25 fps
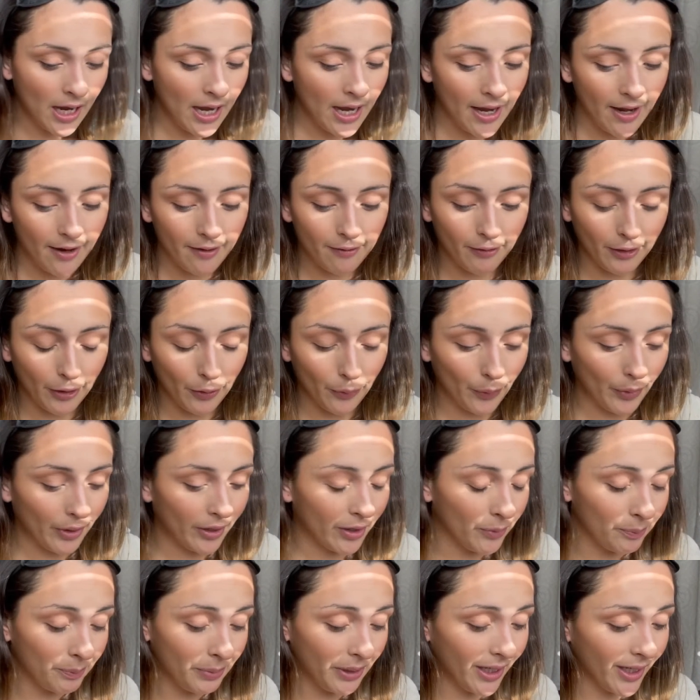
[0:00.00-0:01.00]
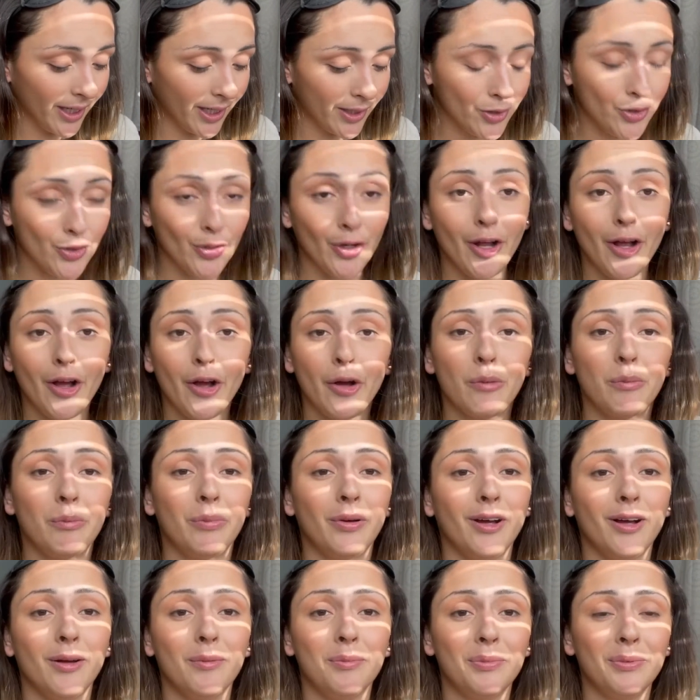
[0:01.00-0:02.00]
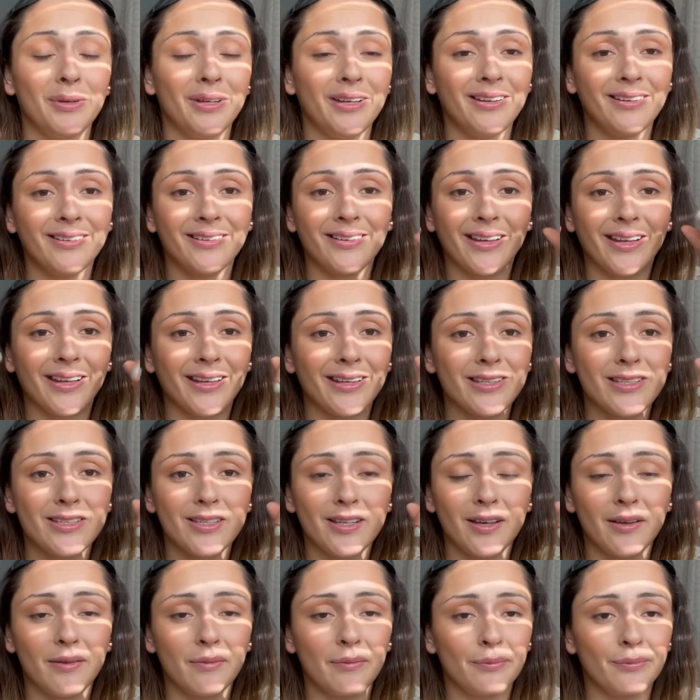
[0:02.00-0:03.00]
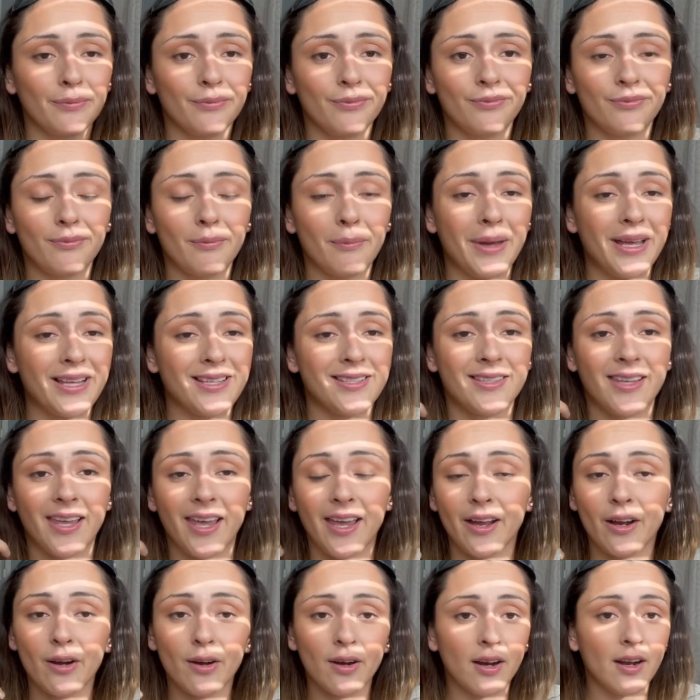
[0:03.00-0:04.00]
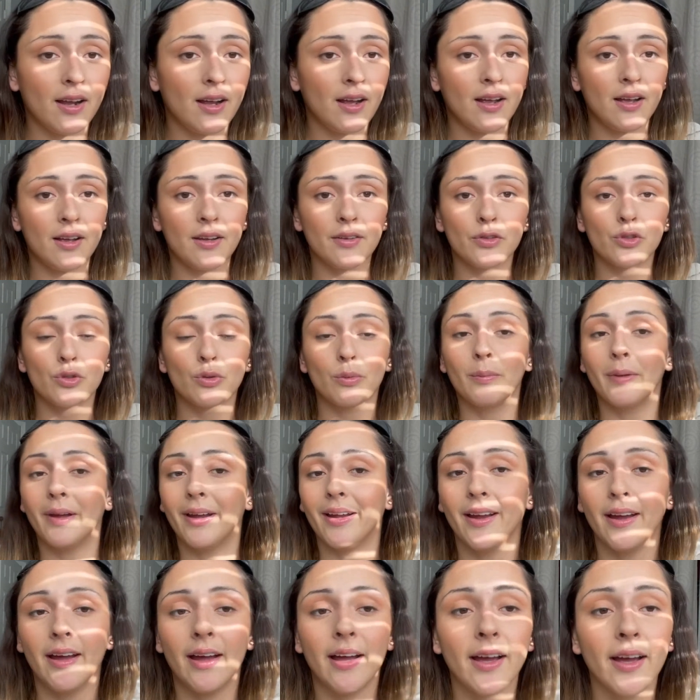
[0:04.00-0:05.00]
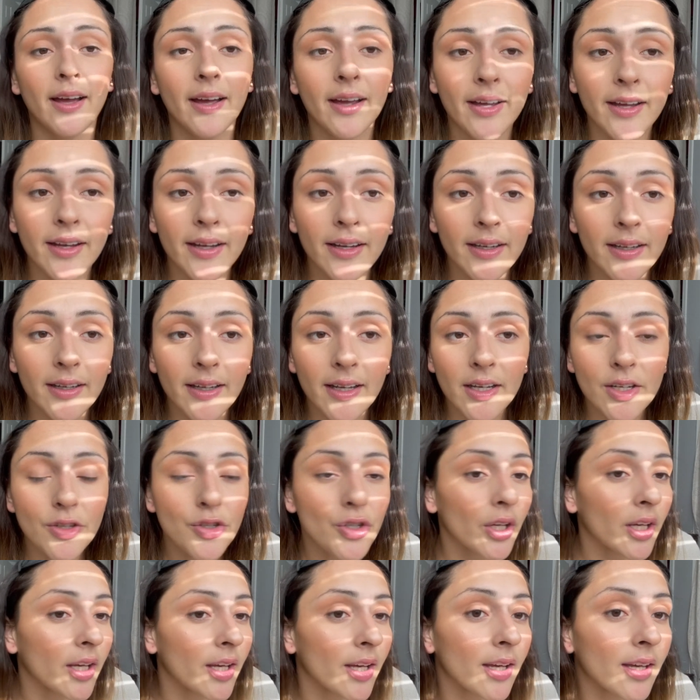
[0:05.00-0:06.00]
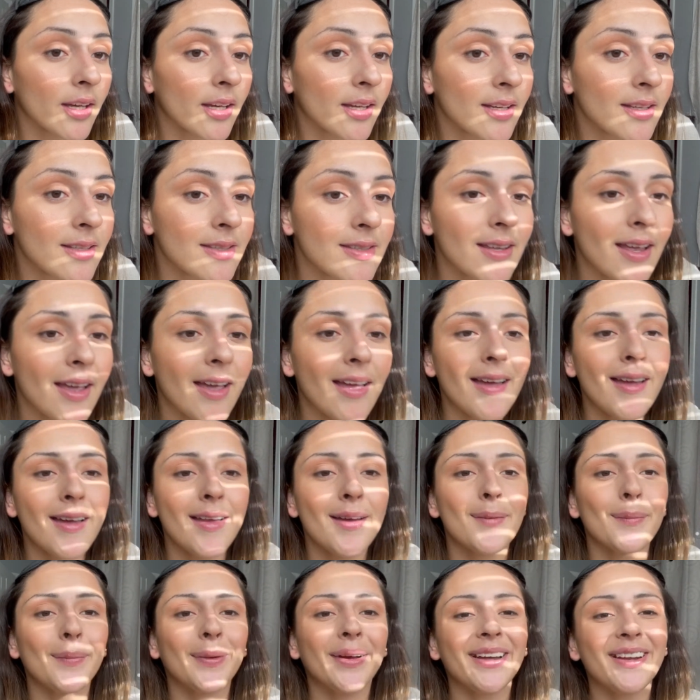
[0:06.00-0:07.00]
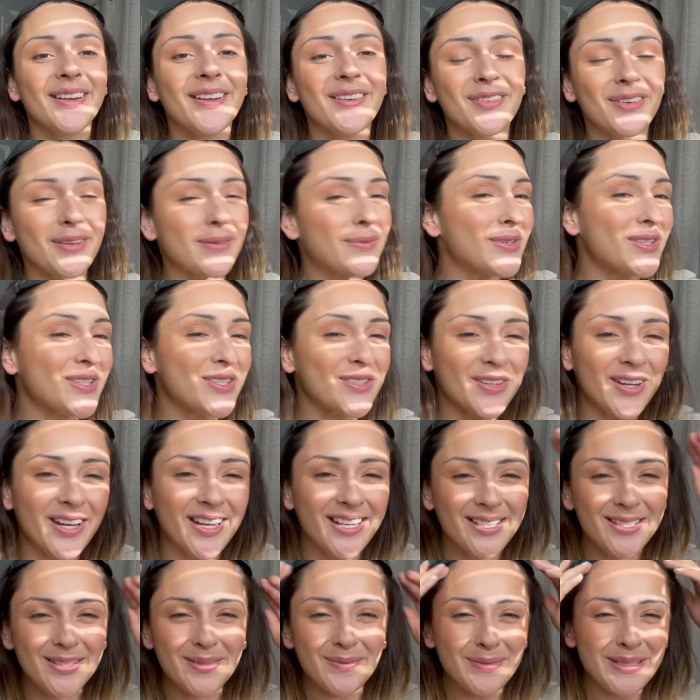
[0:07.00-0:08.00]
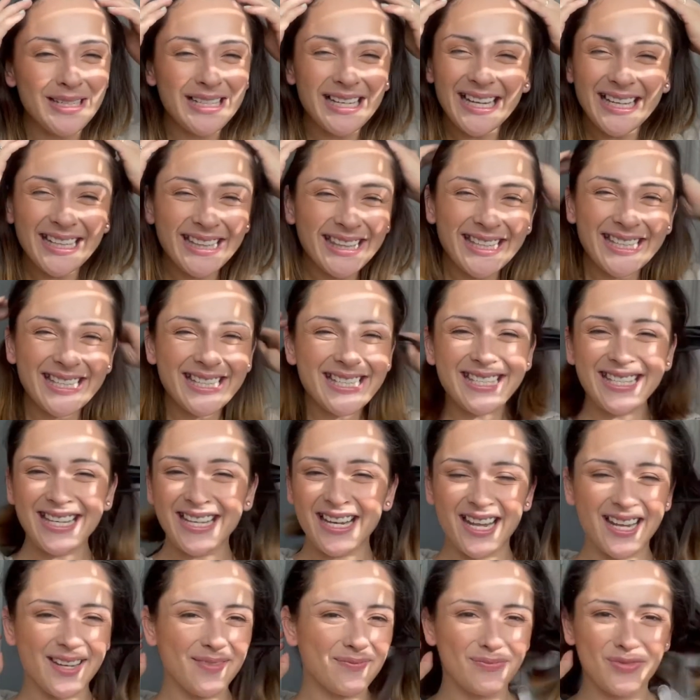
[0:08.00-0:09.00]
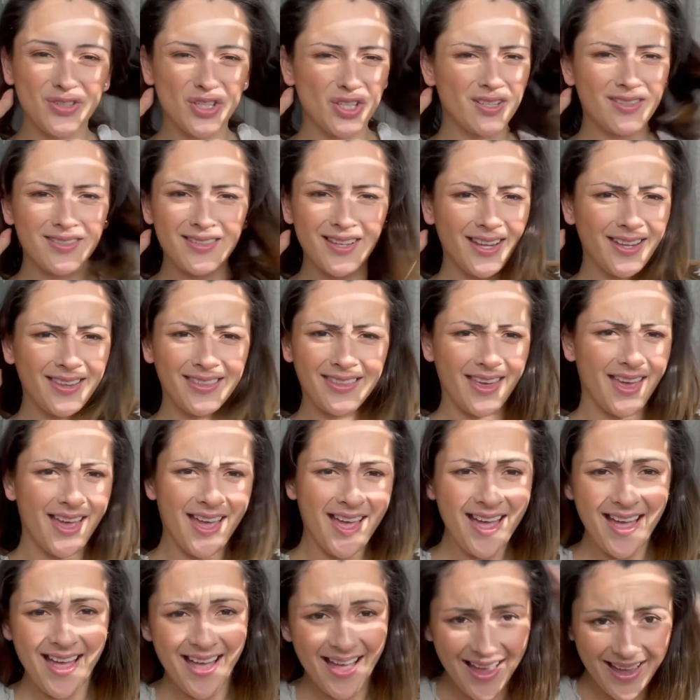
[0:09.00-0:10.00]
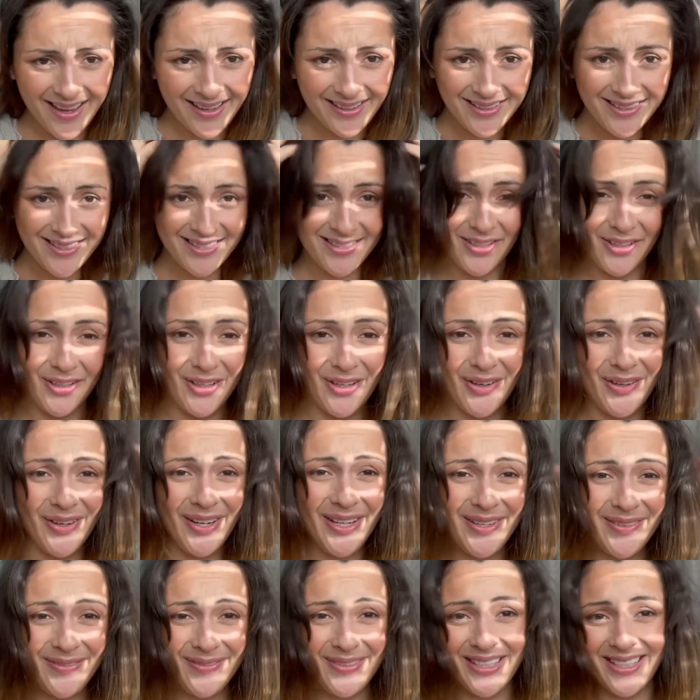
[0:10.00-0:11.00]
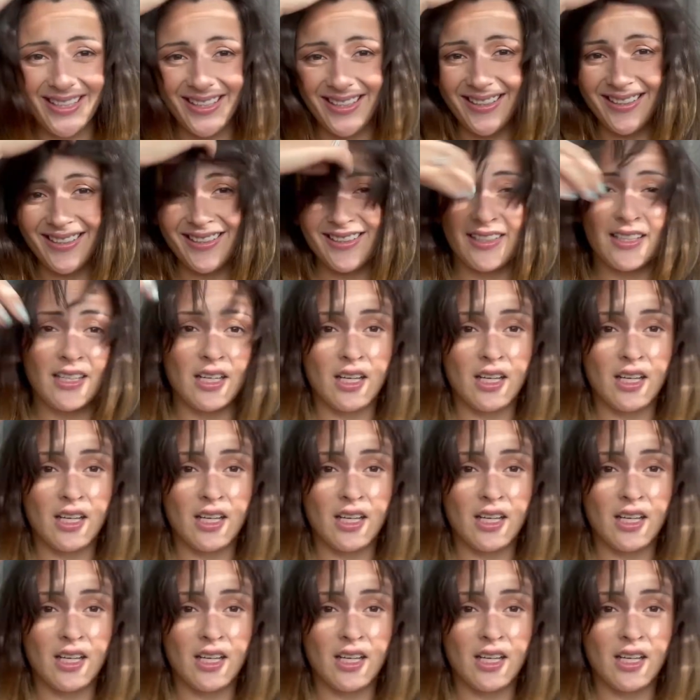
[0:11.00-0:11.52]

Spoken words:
If I want to be extra, I'll pop in like some mascara, do my eyelashes. But if I'm just trying to be like this, then I'm just like that. You know what I mean?